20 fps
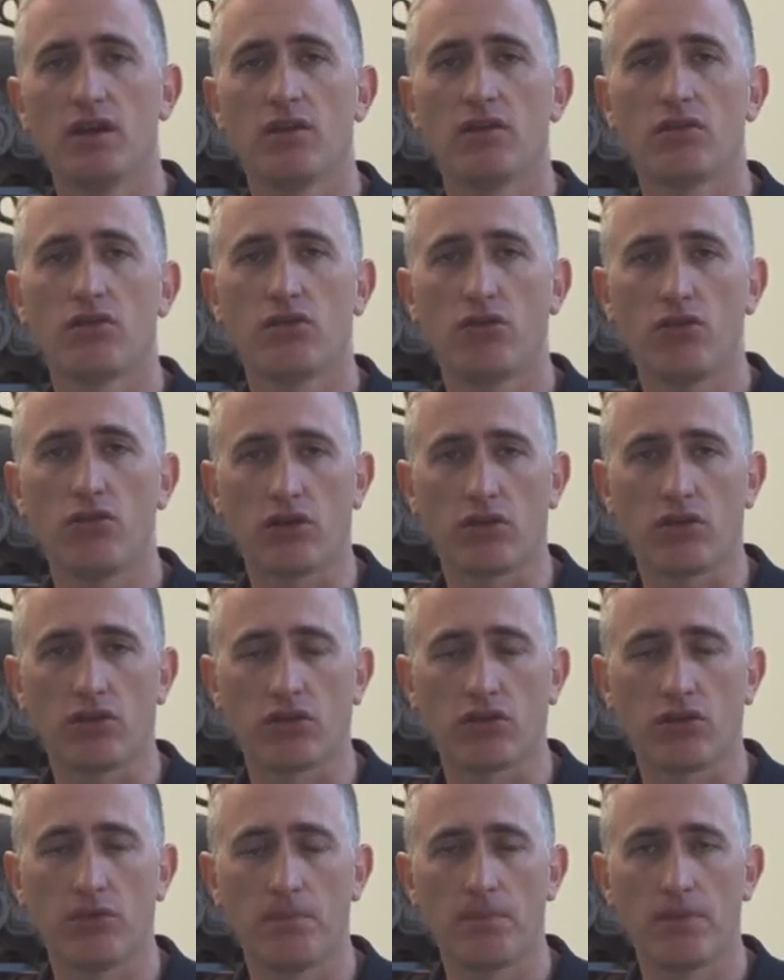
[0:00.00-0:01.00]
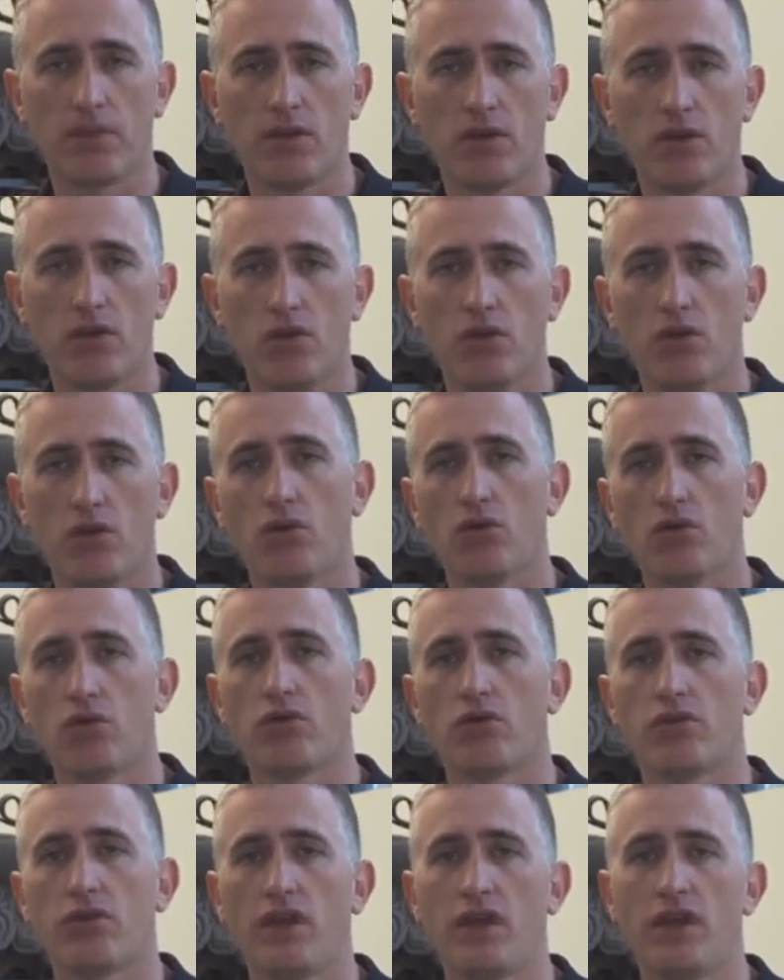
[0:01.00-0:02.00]
Stukas,
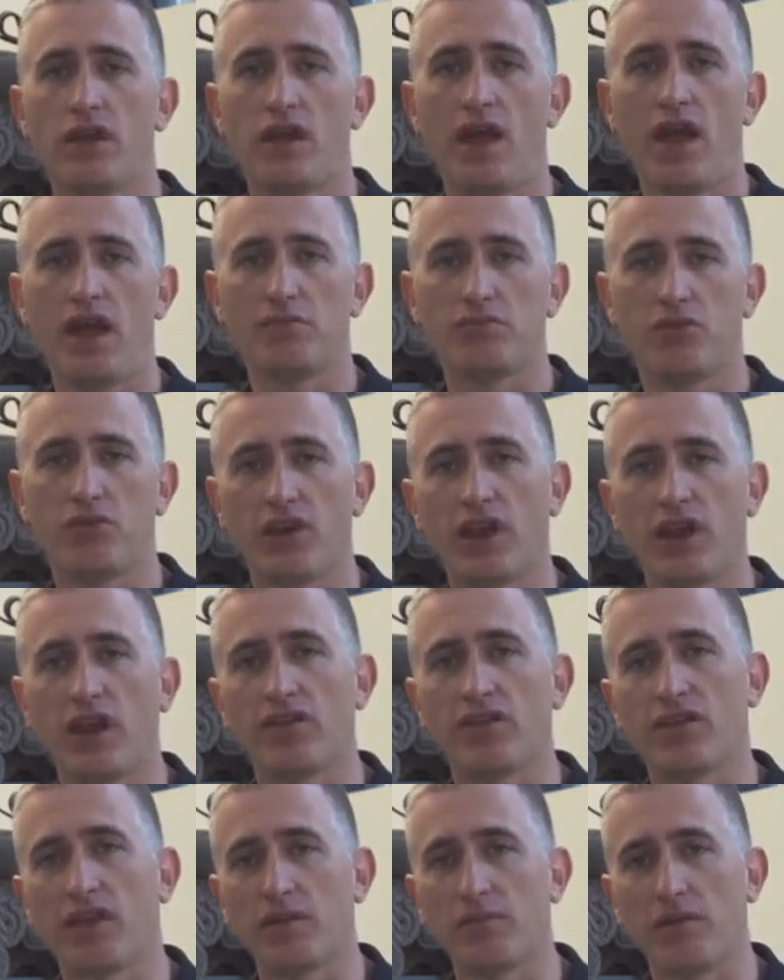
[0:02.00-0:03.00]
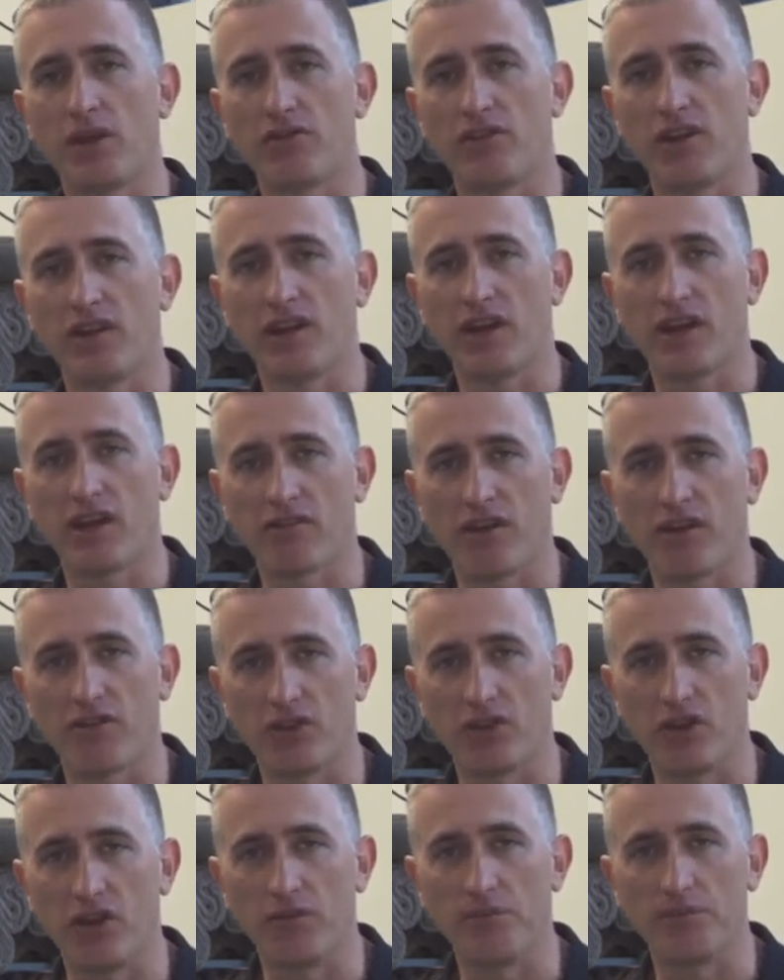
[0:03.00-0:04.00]
or the 8.8cm
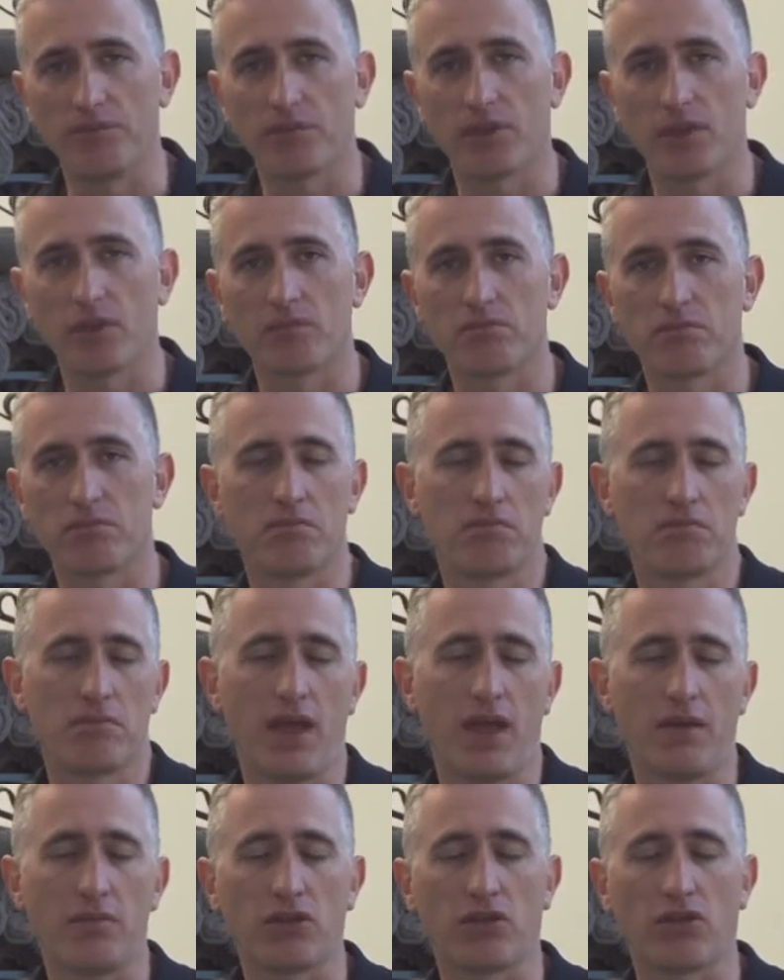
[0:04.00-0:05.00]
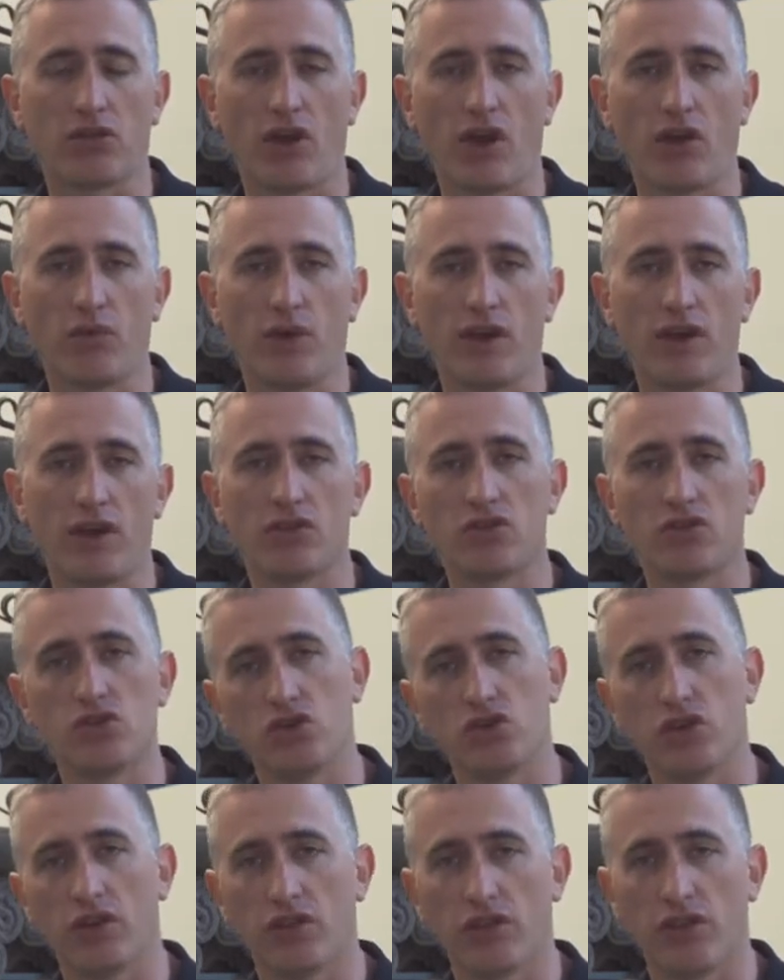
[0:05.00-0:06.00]
anti-aircraft gun. Aim it sideways,
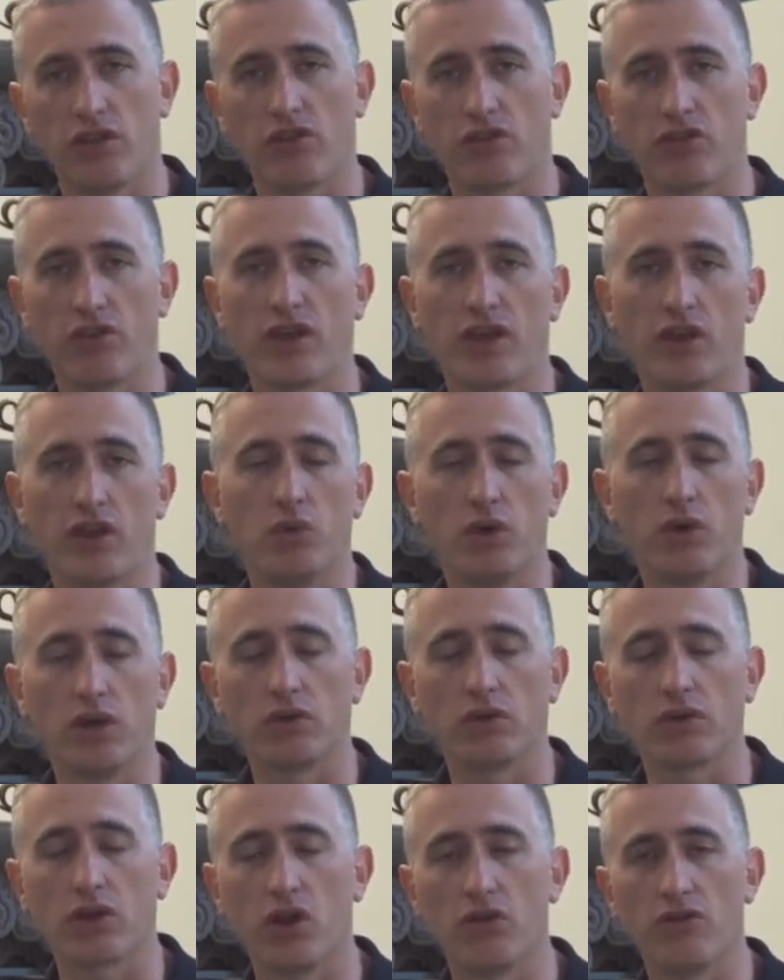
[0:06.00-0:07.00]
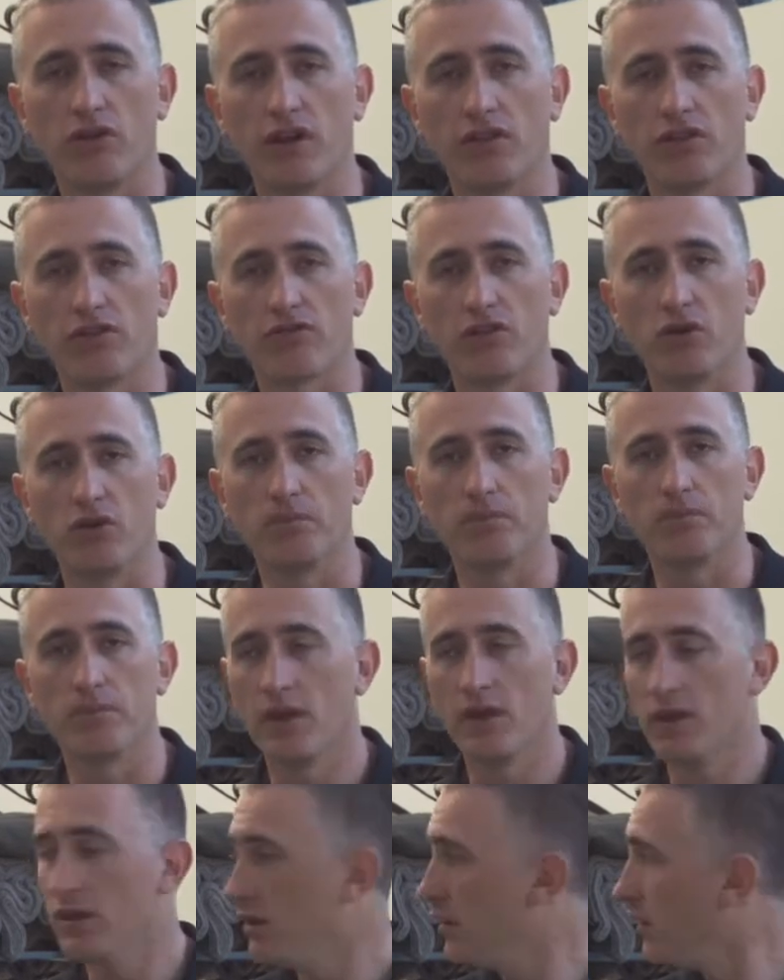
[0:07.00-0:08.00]
shoot at this thing, and it will go right through.
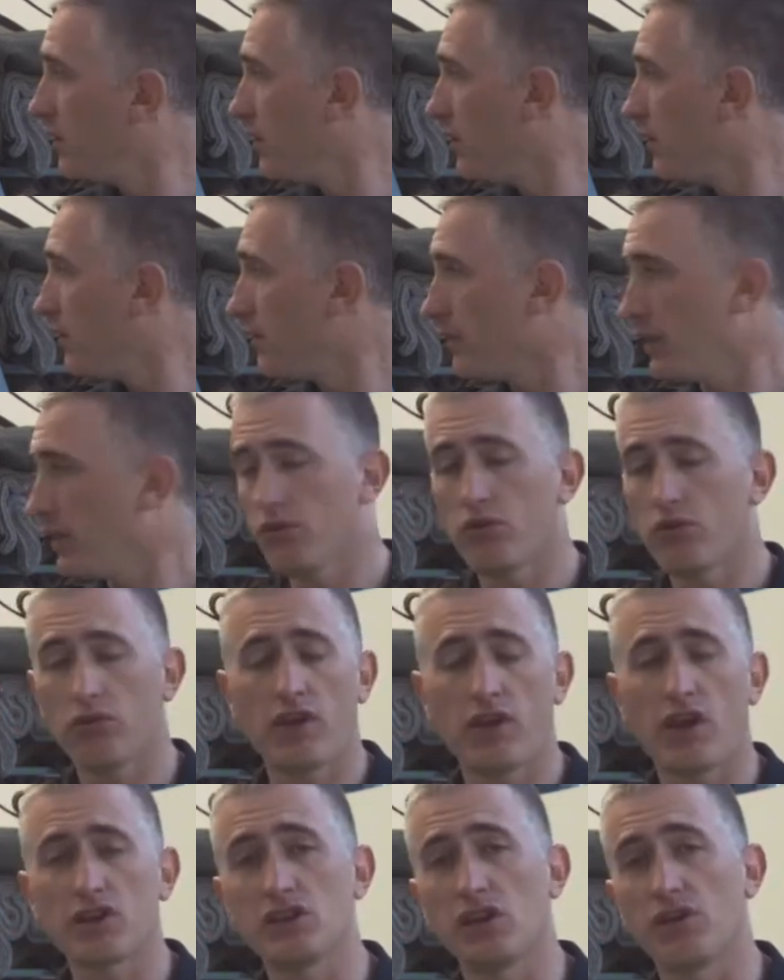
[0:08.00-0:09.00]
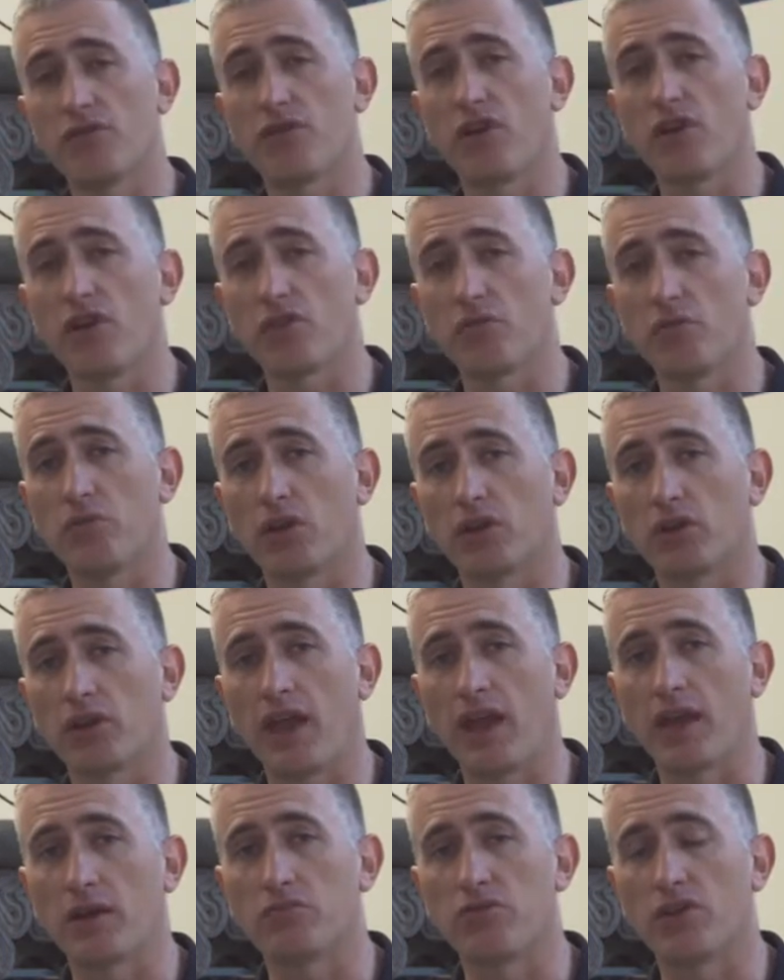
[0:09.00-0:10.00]
Although it was actually a fairly small
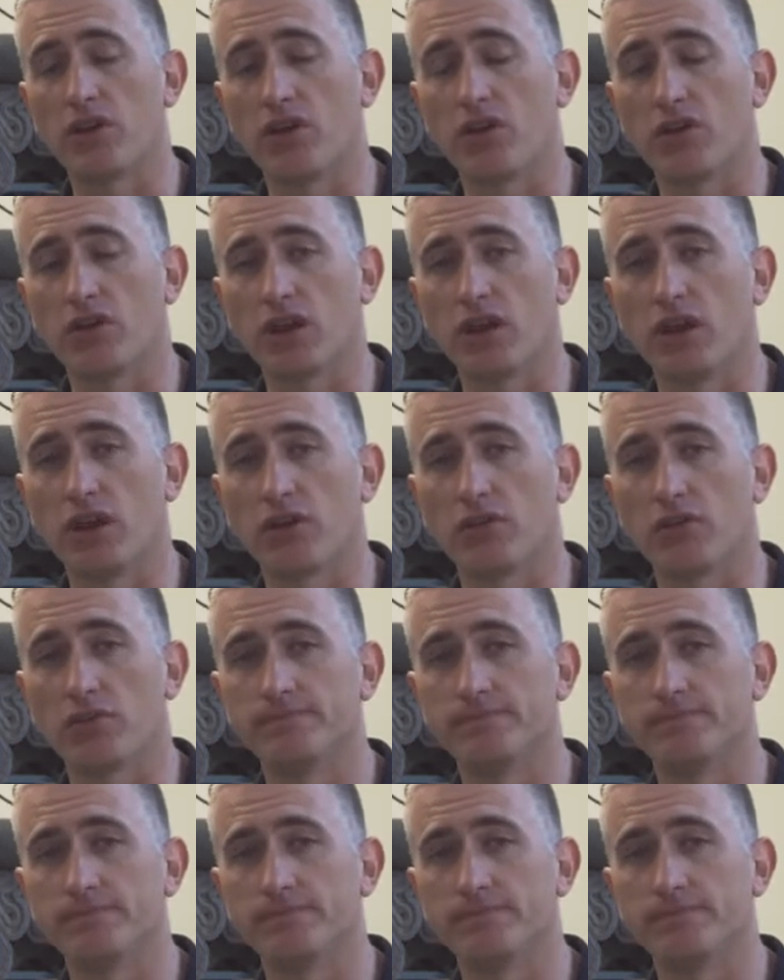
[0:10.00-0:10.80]
tank and pretty hard to hit.